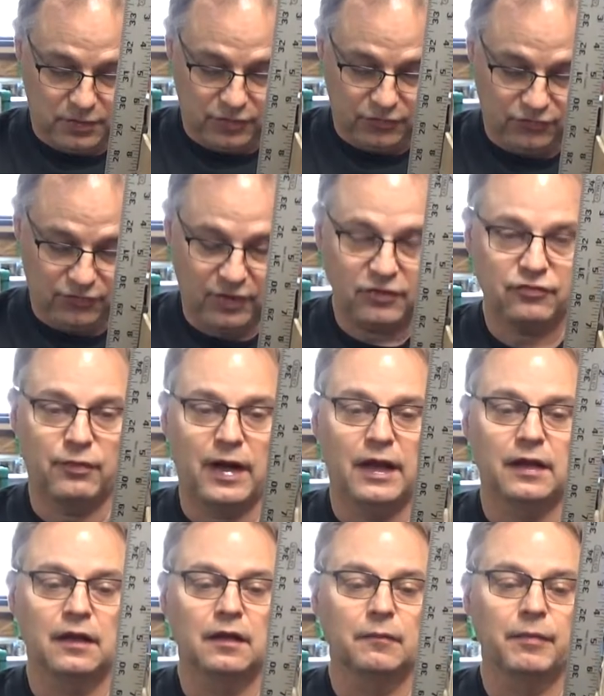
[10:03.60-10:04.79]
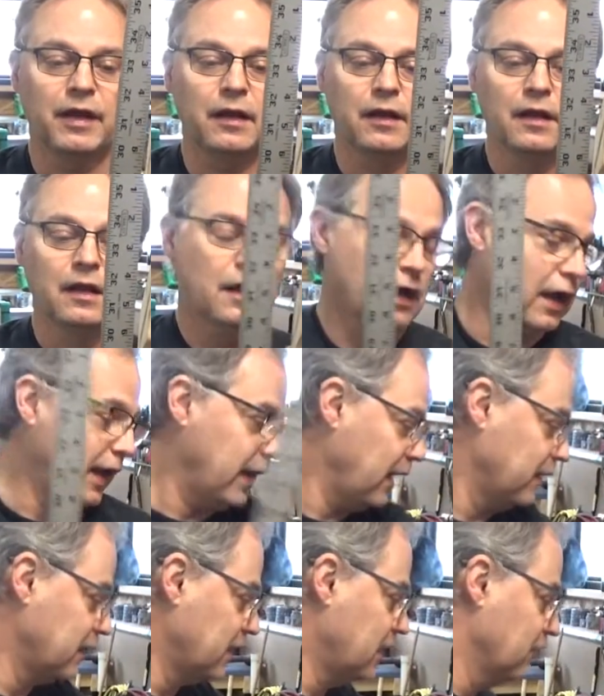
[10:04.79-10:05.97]
your truss rod a little bit. I
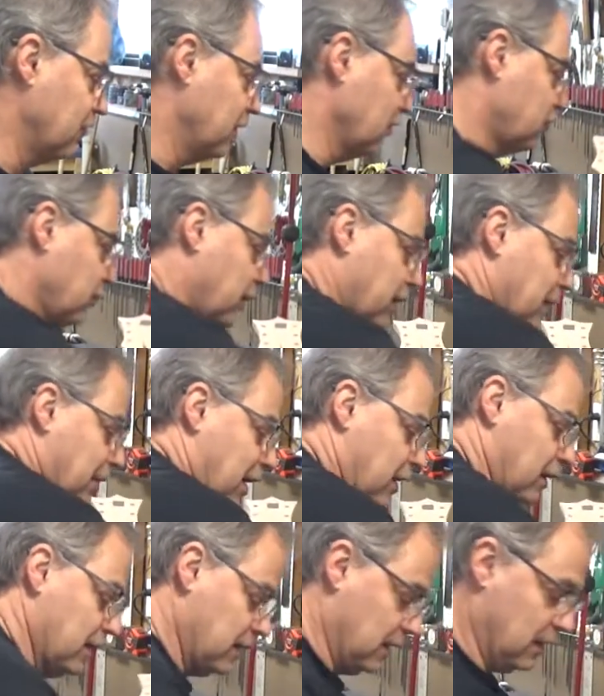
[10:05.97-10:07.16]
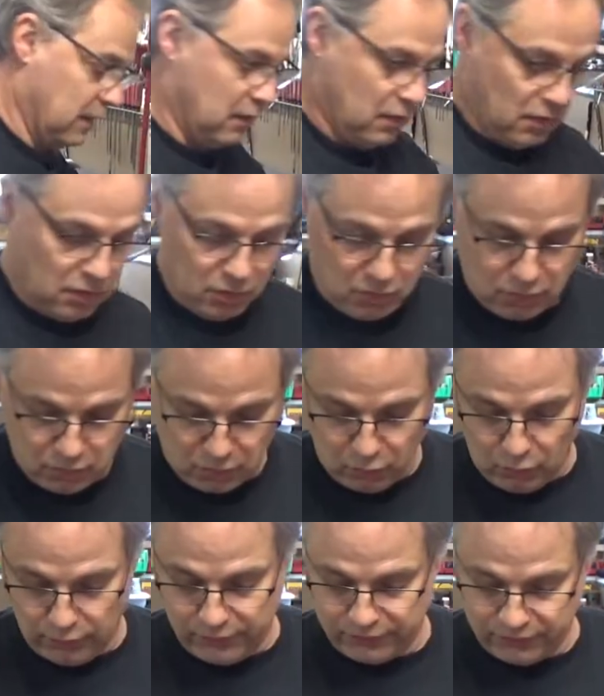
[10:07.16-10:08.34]
had to give this one about, oh, a
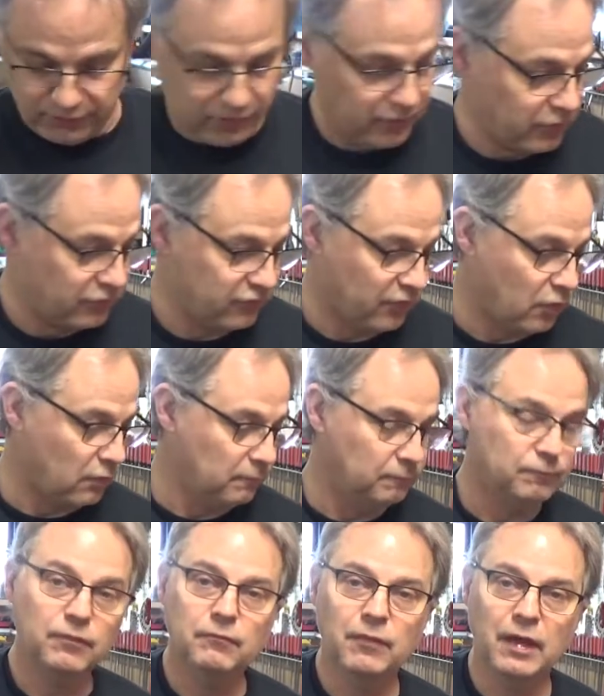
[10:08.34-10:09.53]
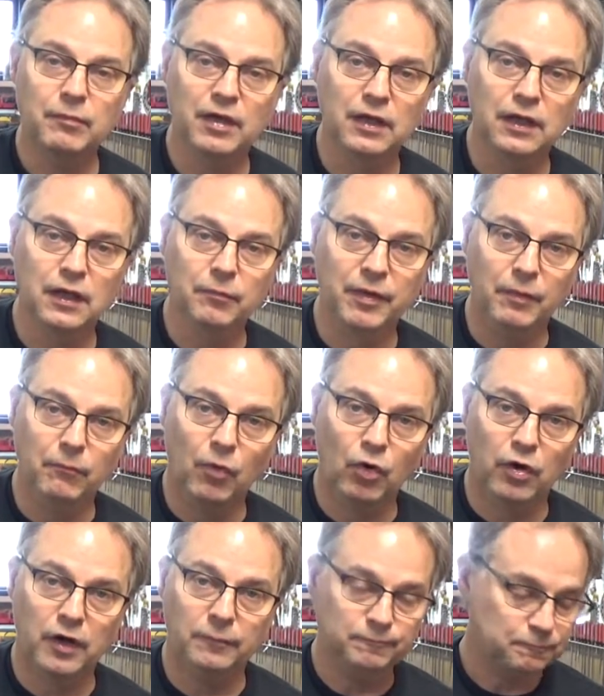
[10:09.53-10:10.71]
quarter turn or so maybe a little bit
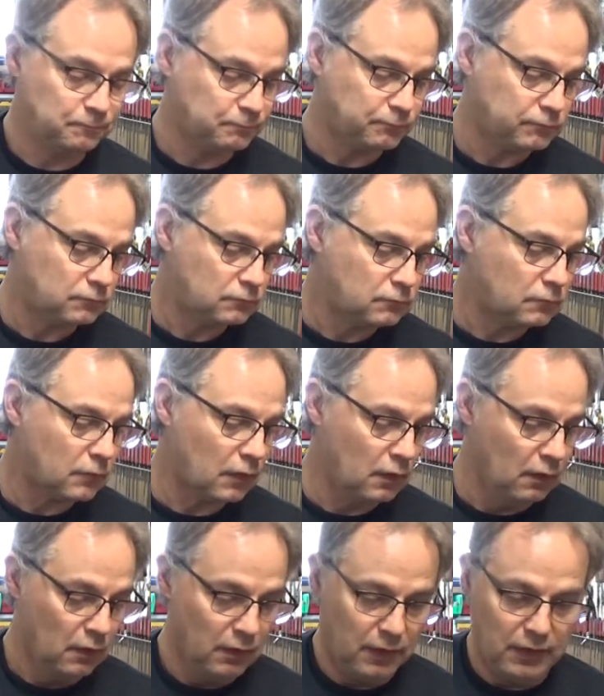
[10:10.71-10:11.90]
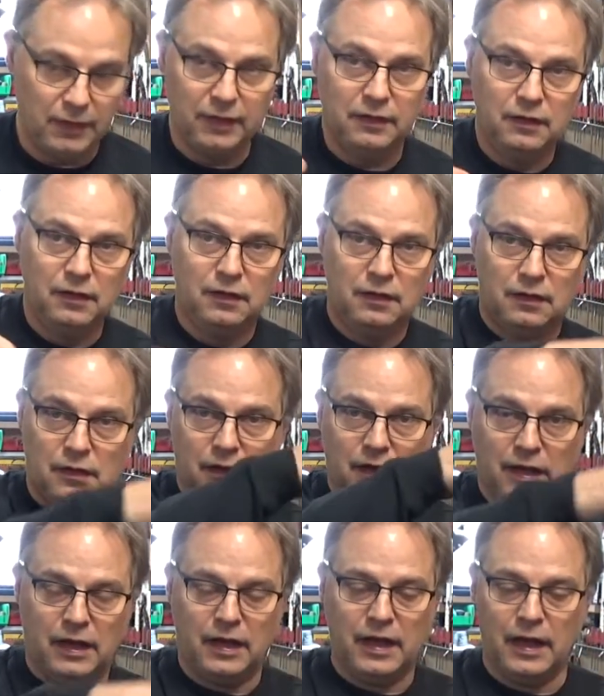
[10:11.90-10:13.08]
more. It had
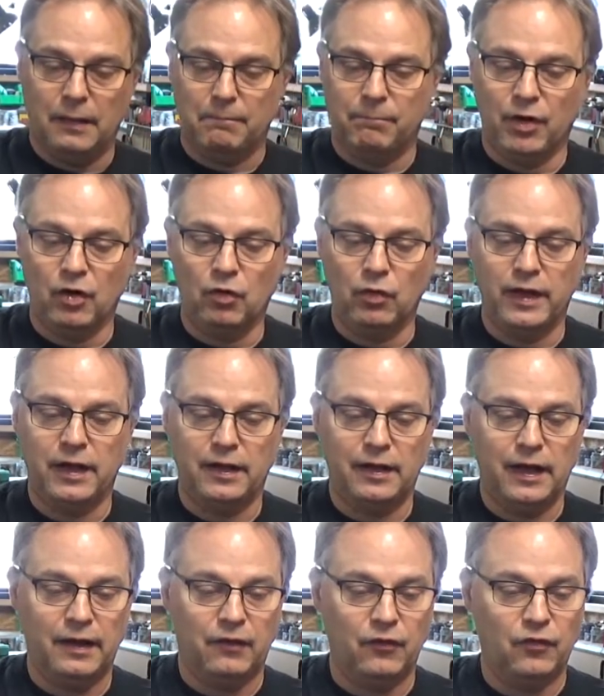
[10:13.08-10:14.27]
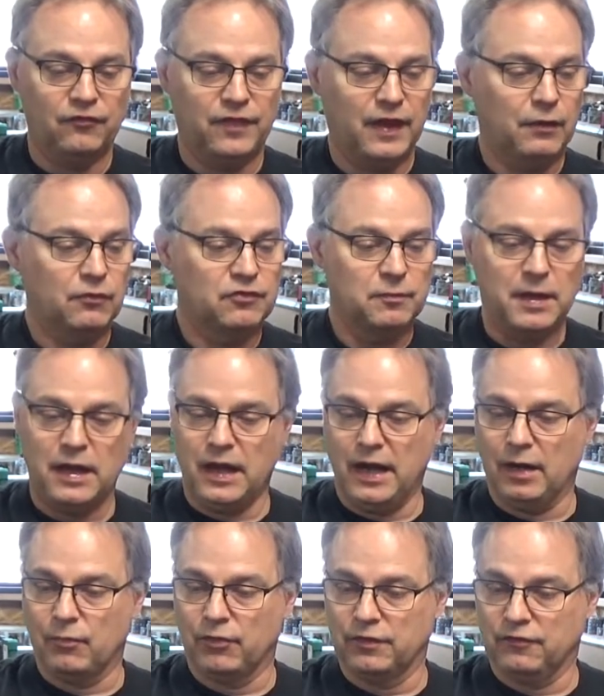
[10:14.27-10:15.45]
kind of got a bow in it. I don't know if that was me
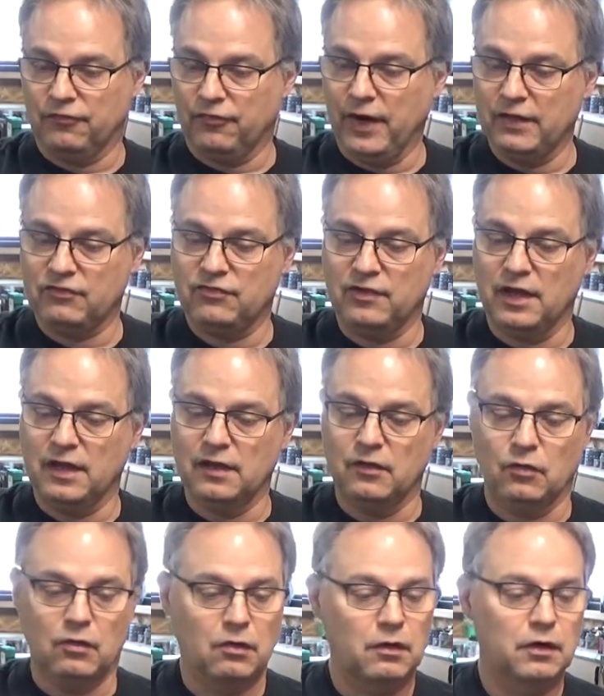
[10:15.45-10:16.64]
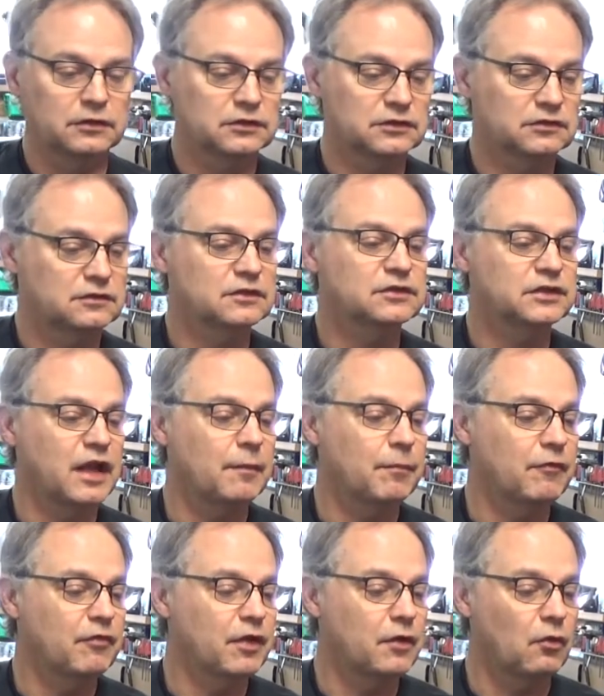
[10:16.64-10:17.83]
hammering the frets in or just the shape
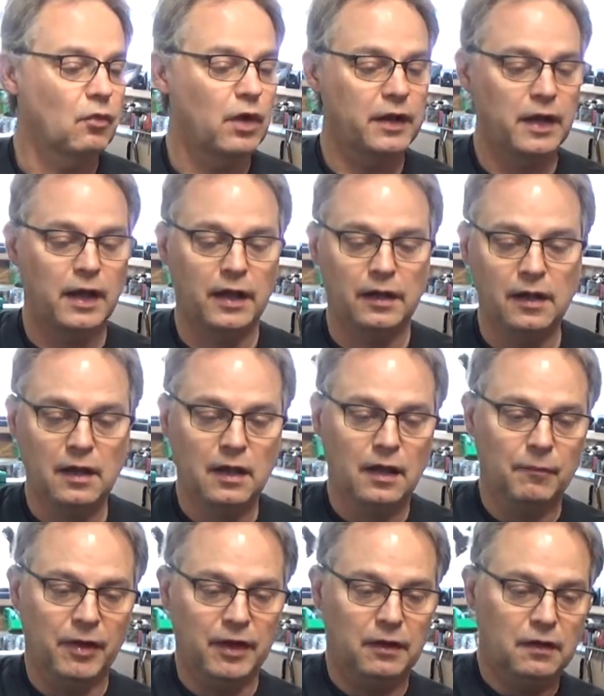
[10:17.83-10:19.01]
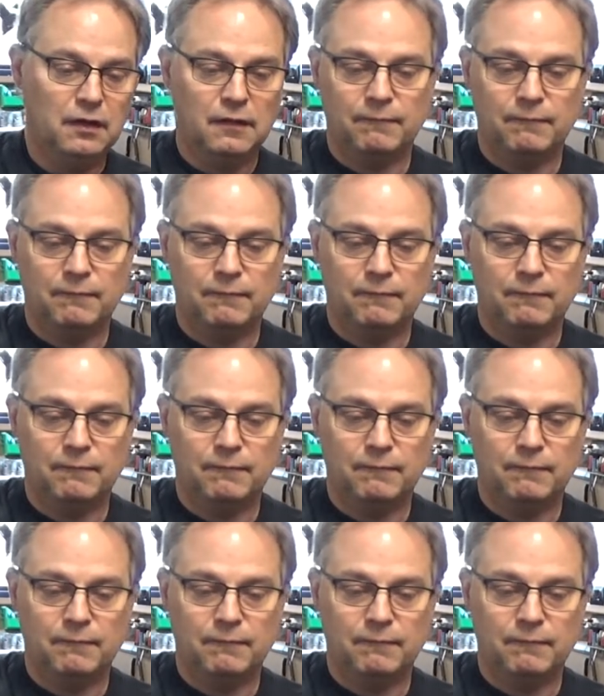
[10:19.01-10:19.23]
of it or whatnot, but